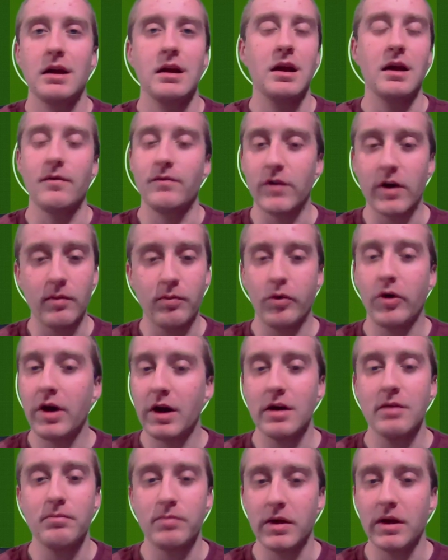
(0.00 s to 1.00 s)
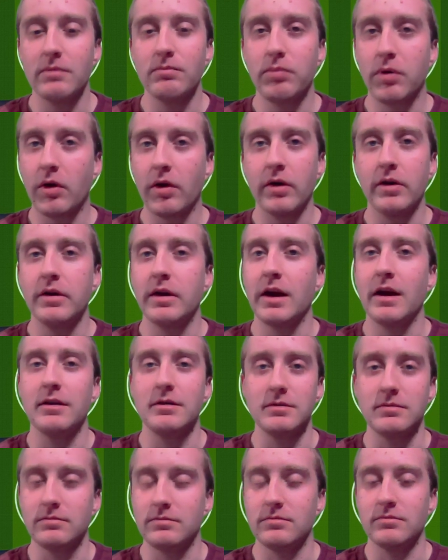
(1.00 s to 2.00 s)
if they're playing a big part
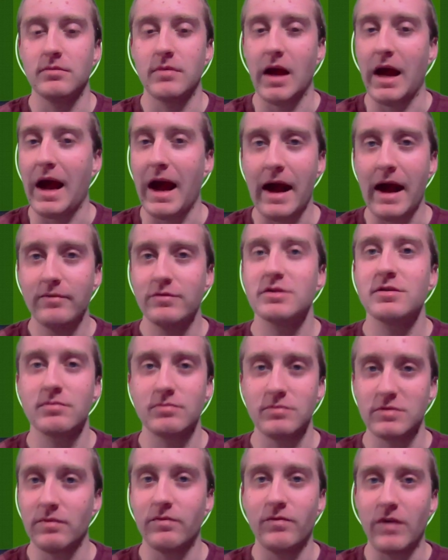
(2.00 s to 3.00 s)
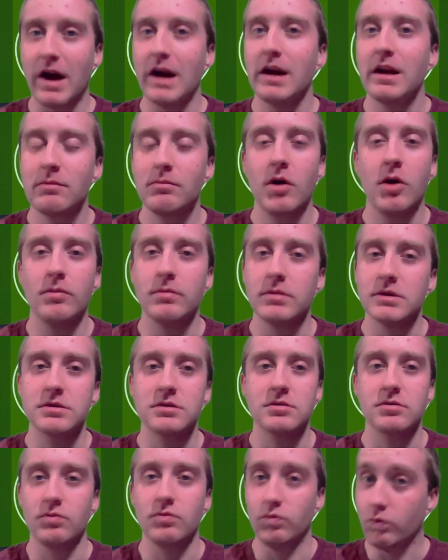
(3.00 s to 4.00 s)
and have some defining
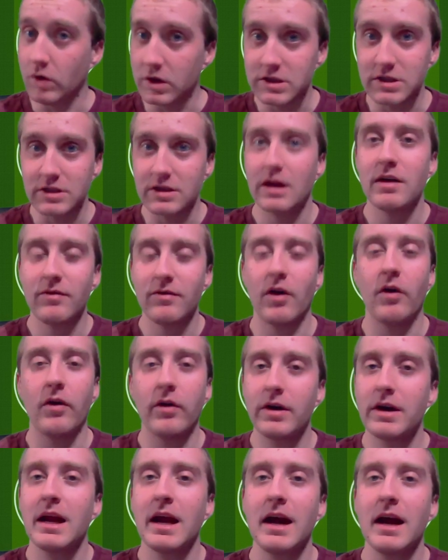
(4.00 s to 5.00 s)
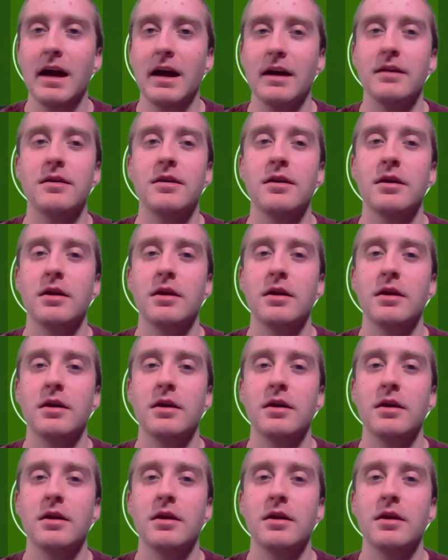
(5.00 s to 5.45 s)
moments, which they've already had,